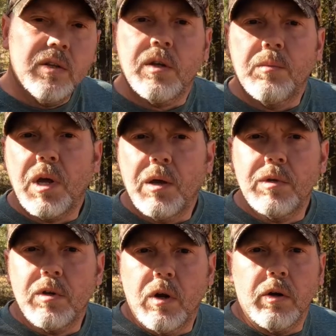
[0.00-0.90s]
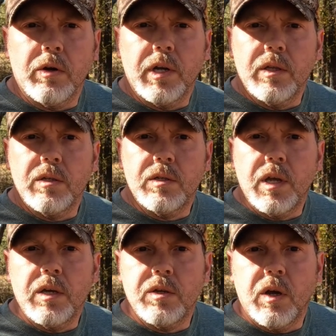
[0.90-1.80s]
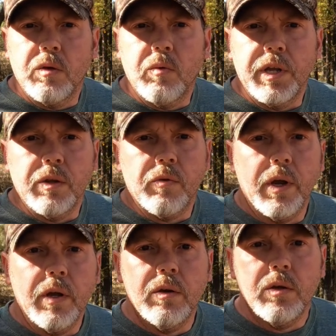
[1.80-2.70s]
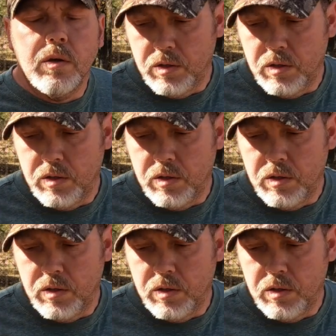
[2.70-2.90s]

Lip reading: sometimes it's hard to get the stakes all the way in the ground.